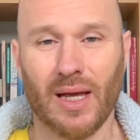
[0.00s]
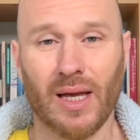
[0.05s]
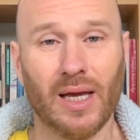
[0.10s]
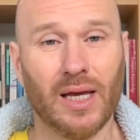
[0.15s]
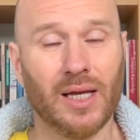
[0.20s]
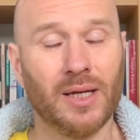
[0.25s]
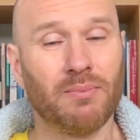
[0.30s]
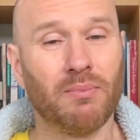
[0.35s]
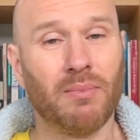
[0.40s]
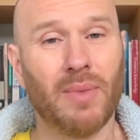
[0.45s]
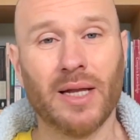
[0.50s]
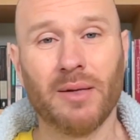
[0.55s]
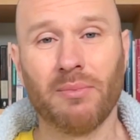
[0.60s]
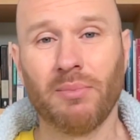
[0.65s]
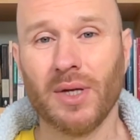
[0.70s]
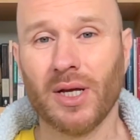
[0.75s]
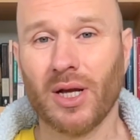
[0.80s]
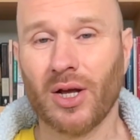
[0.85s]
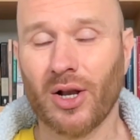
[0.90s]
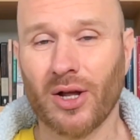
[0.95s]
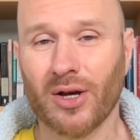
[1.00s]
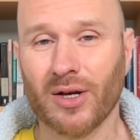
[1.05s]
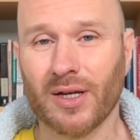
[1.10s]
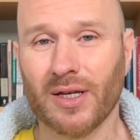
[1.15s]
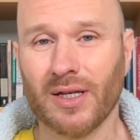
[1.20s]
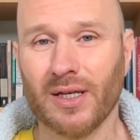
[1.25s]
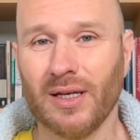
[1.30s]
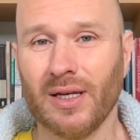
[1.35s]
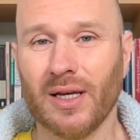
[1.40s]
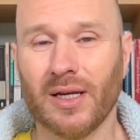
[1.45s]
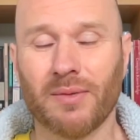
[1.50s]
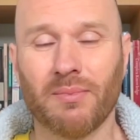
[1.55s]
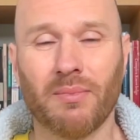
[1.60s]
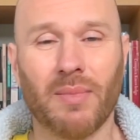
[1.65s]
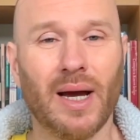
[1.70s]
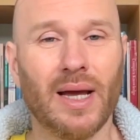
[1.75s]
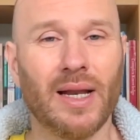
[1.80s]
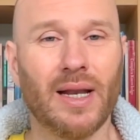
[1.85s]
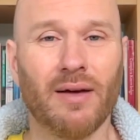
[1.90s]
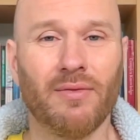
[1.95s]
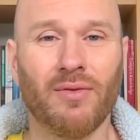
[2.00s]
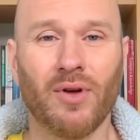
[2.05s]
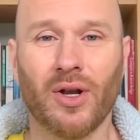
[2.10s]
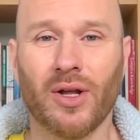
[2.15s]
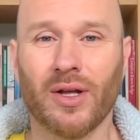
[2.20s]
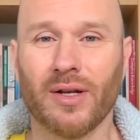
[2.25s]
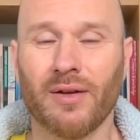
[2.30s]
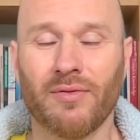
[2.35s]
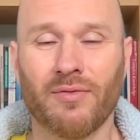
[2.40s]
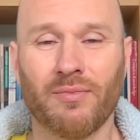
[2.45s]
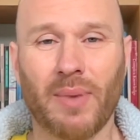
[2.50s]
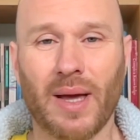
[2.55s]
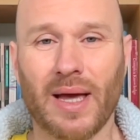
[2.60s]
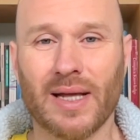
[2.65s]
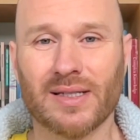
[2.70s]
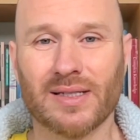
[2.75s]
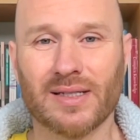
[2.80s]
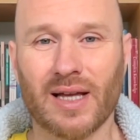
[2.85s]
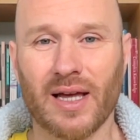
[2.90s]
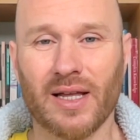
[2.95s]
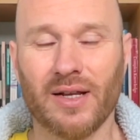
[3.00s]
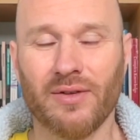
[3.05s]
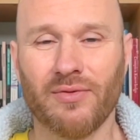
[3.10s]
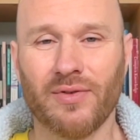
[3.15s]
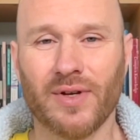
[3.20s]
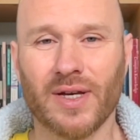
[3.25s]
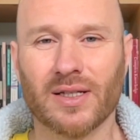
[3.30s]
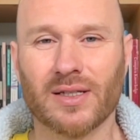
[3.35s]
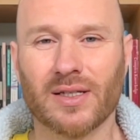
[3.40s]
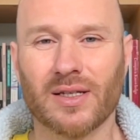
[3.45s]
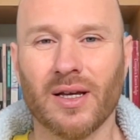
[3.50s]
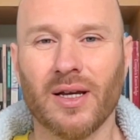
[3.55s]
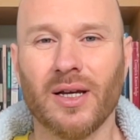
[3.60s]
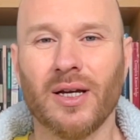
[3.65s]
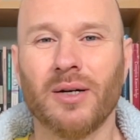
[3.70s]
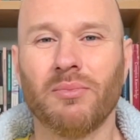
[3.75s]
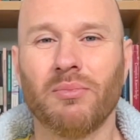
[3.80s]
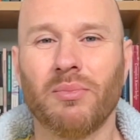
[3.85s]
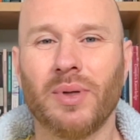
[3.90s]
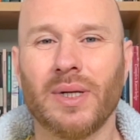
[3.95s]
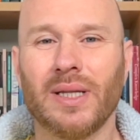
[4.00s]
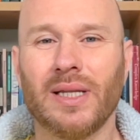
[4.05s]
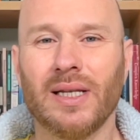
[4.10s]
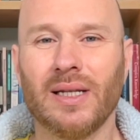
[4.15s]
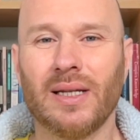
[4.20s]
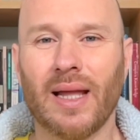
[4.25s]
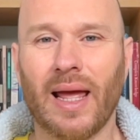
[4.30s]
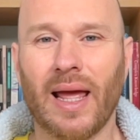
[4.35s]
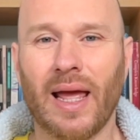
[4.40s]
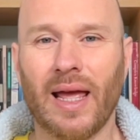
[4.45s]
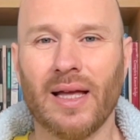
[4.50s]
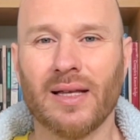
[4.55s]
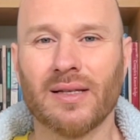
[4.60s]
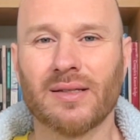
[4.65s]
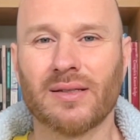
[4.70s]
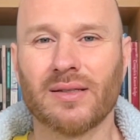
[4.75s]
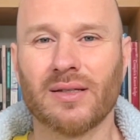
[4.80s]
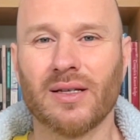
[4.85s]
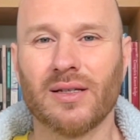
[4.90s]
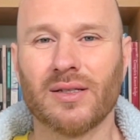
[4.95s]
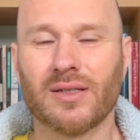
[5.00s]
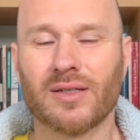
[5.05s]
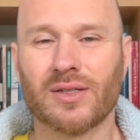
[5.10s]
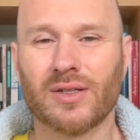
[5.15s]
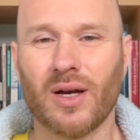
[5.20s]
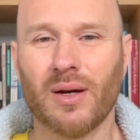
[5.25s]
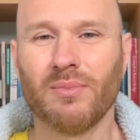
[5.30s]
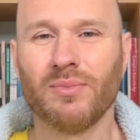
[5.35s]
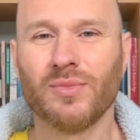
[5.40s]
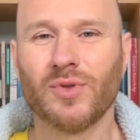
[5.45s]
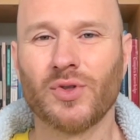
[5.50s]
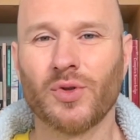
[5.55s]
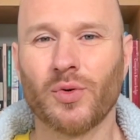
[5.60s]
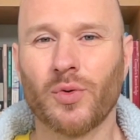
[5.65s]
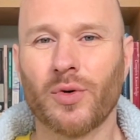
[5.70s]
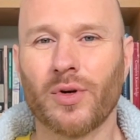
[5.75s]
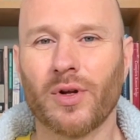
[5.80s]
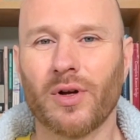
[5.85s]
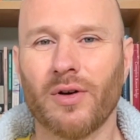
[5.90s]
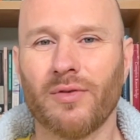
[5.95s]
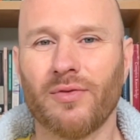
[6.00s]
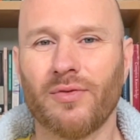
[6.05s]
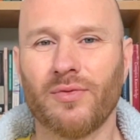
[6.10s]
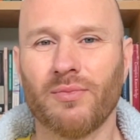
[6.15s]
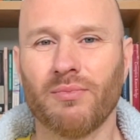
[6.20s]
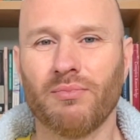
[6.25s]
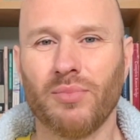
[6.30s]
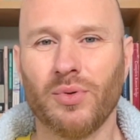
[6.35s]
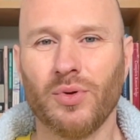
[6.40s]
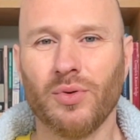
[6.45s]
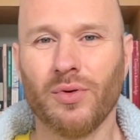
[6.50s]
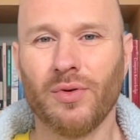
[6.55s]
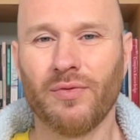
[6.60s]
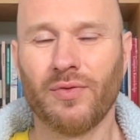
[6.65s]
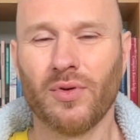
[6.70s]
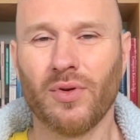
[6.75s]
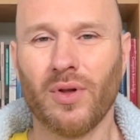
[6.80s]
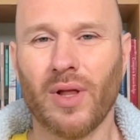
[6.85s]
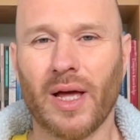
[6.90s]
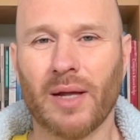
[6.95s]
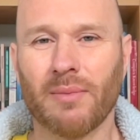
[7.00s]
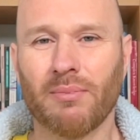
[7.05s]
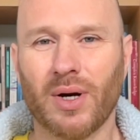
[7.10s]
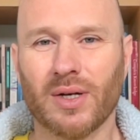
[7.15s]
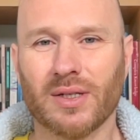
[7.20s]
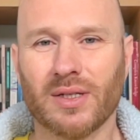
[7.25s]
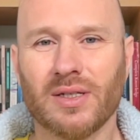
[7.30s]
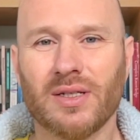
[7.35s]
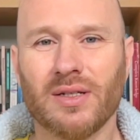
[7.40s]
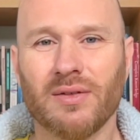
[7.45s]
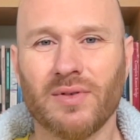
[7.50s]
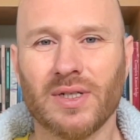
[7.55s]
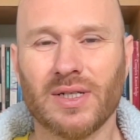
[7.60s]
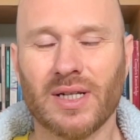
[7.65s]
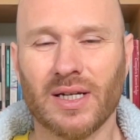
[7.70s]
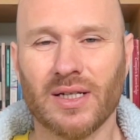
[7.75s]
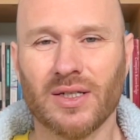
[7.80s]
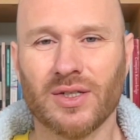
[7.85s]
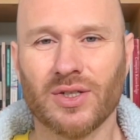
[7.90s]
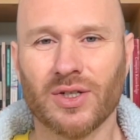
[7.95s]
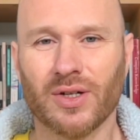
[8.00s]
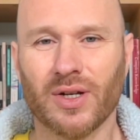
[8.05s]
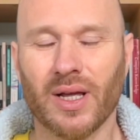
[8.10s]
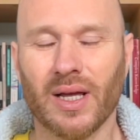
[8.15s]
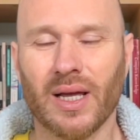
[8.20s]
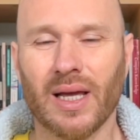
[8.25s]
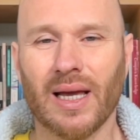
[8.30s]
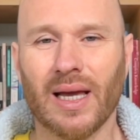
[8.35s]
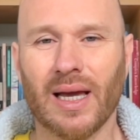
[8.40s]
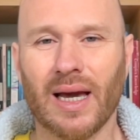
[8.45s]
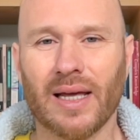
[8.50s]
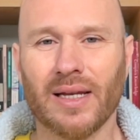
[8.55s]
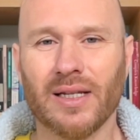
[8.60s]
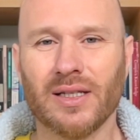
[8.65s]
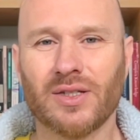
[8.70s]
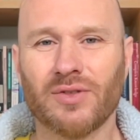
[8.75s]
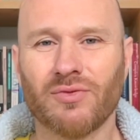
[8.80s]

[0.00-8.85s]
It might be clunky, it might have a lot of bad side effects, but it has some sort of beautiful and positive intention. And it's